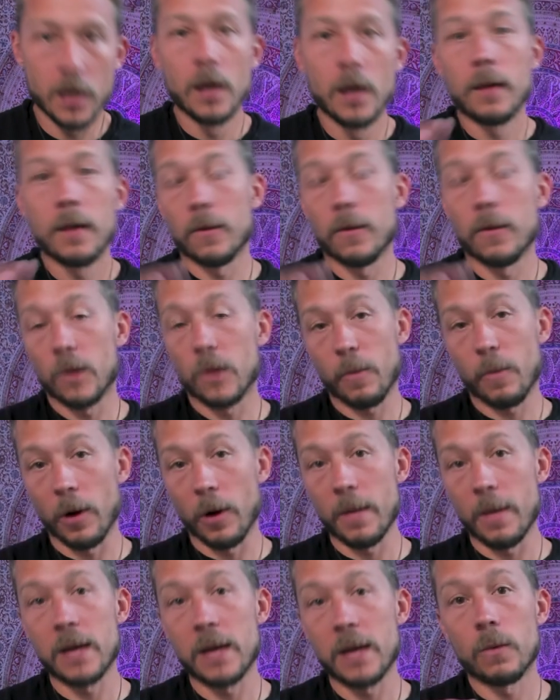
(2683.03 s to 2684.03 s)
So
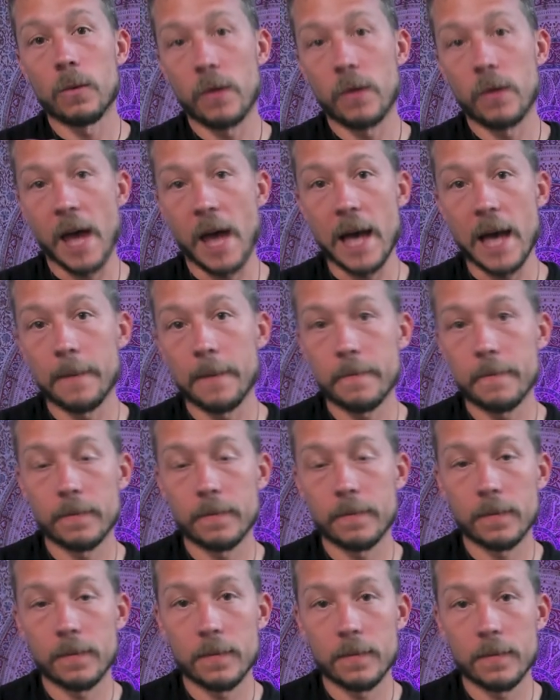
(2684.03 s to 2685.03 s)
experiment with that.
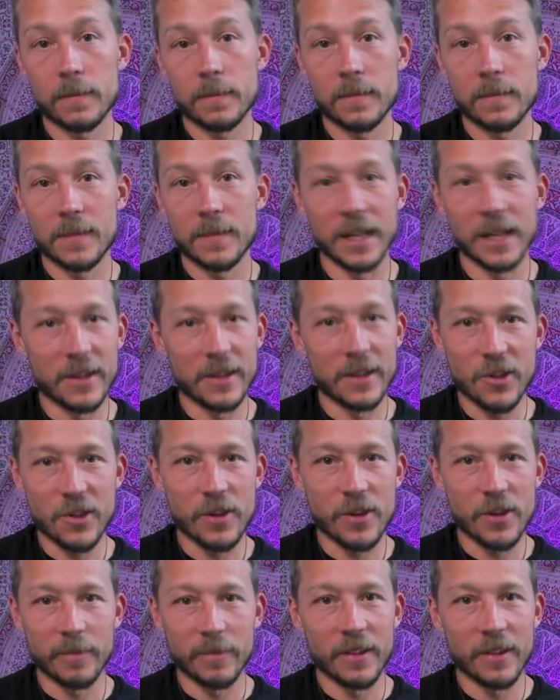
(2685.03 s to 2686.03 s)
And let's
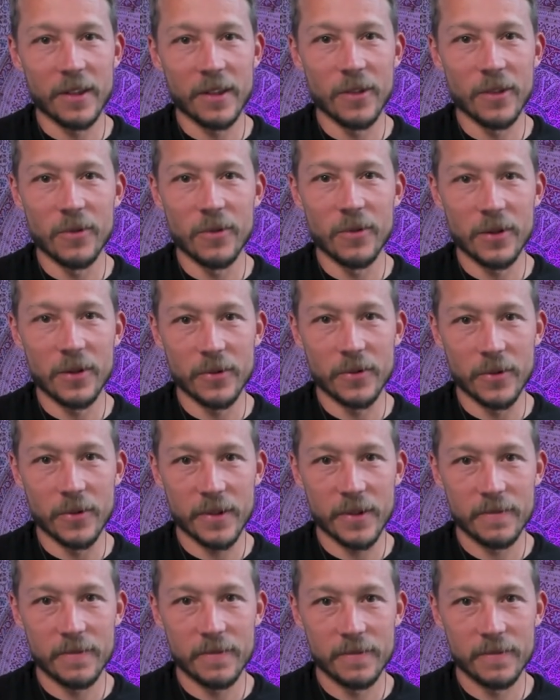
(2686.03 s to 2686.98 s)
jump to the slow run-throughs.